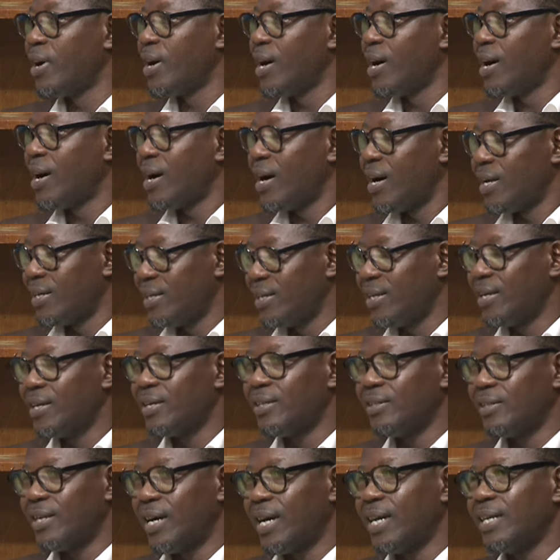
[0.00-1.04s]
Okay. And
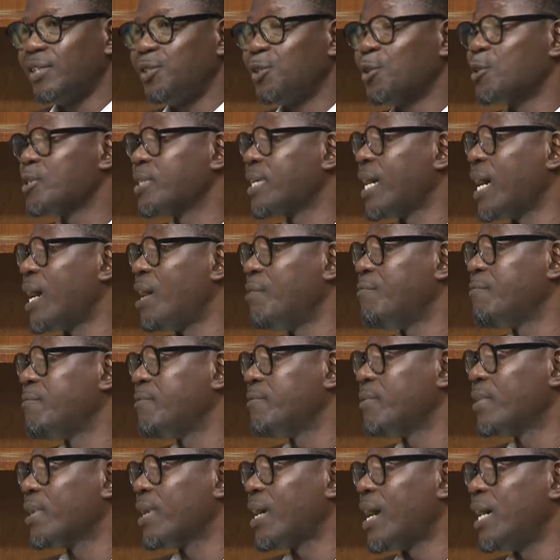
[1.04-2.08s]
then I
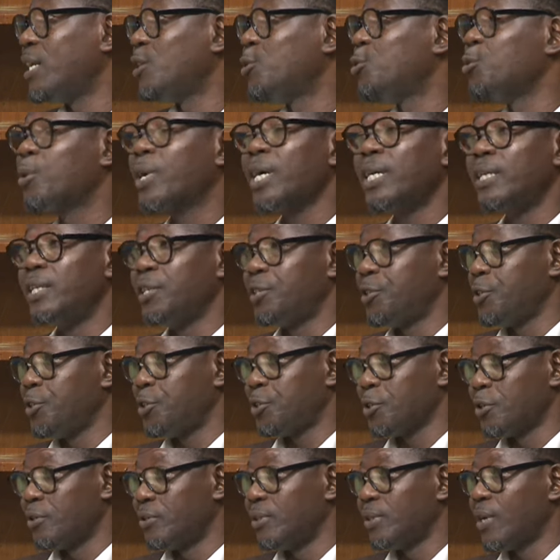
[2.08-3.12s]
took a
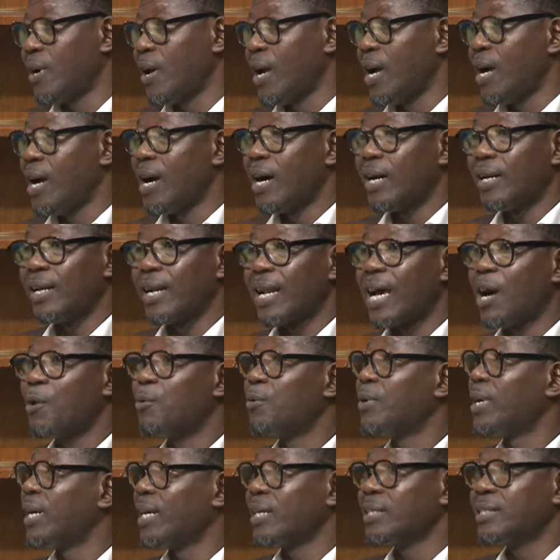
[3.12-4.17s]
decision that I would
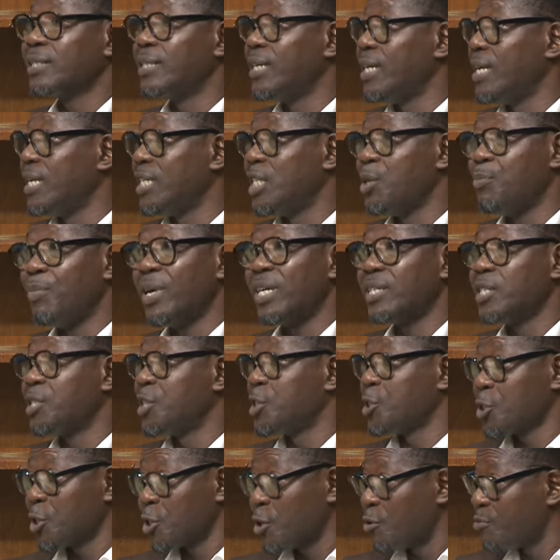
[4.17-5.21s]
rather say is the best
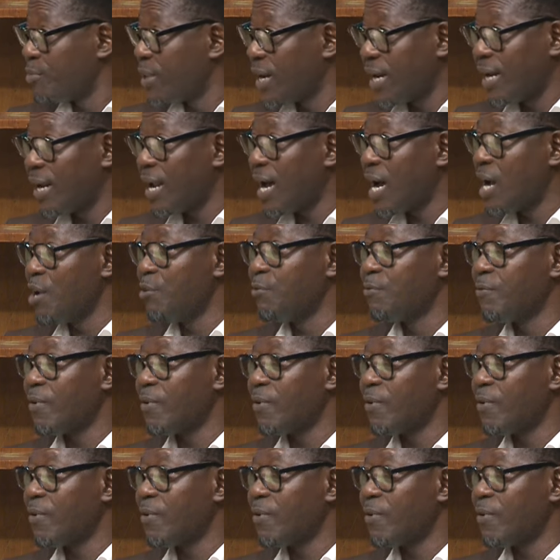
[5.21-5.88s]
decision of my life.